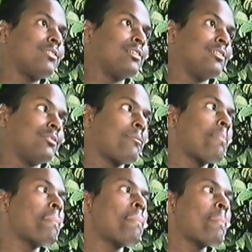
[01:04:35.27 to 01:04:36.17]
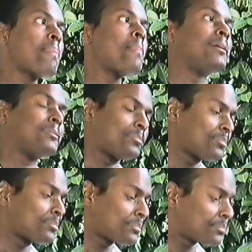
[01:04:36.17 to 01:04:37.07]
The, the, right.
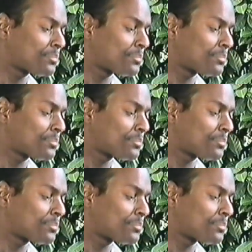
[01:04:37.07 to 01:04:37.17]
Exactly.